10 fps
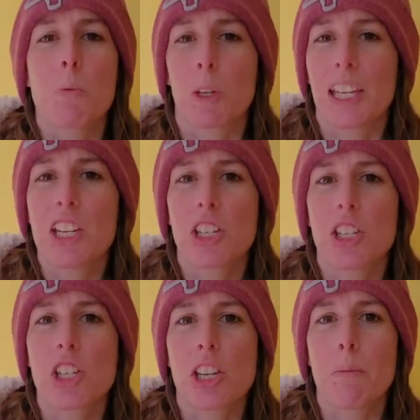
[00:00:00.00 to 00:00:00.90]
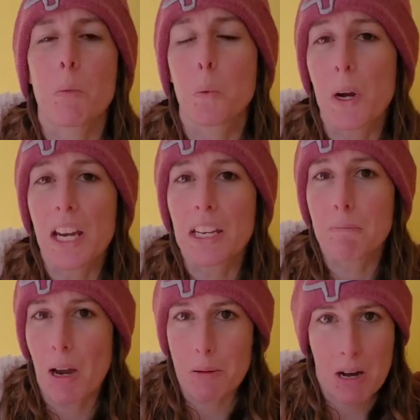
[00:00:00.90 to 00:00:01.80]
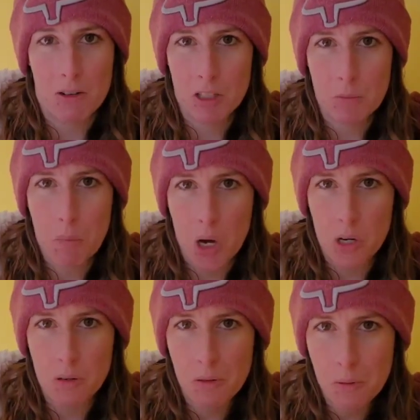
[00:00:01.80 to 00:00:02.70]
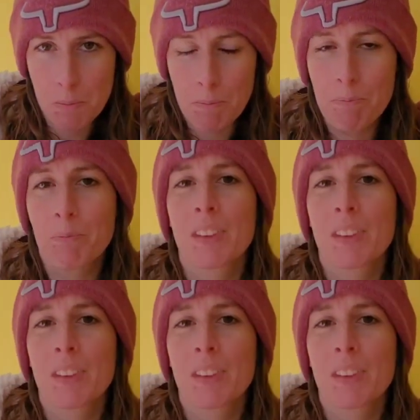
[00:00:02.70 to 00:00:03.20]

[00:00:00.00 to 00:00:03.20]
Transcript: relationship with my mare Sparkle.